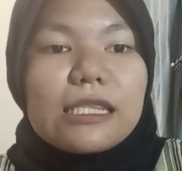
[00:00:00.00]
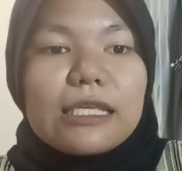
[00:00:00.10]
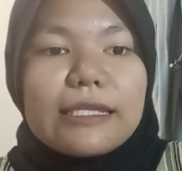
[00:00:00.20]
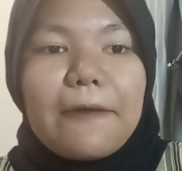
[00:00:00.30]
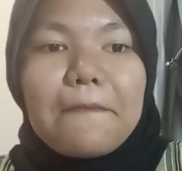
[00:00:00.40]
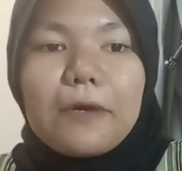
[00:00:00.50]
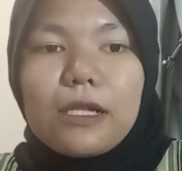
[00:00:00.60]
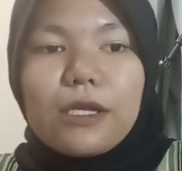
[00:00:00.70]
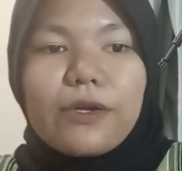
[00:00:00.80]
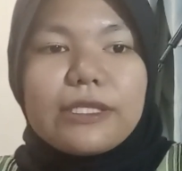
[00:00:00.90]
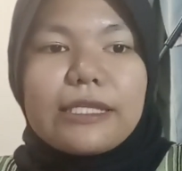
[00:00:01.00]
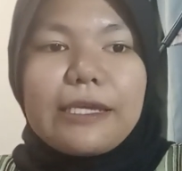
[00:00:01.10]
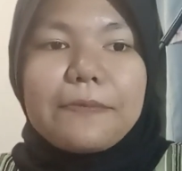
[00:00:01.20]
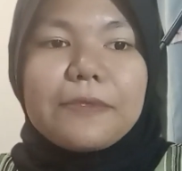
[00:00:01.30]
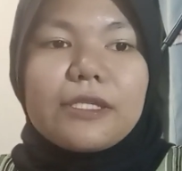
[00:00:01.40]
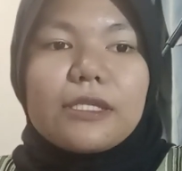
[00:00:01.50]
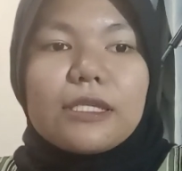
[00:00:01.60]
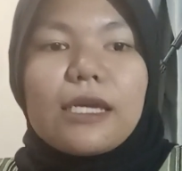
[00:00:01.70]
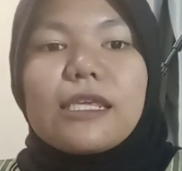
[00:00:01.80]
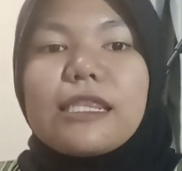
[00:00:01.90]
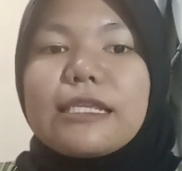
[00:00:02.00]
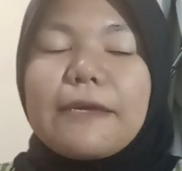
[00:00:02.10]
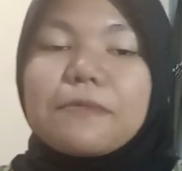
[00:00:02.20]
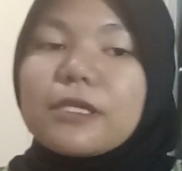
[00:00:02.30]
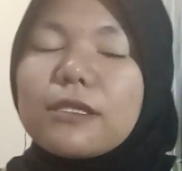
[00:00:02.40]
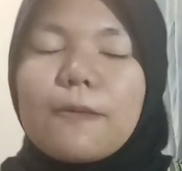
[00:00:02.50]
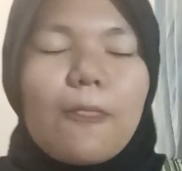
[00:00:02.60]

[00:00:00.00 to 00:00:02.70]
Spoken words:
The sample concepts the sample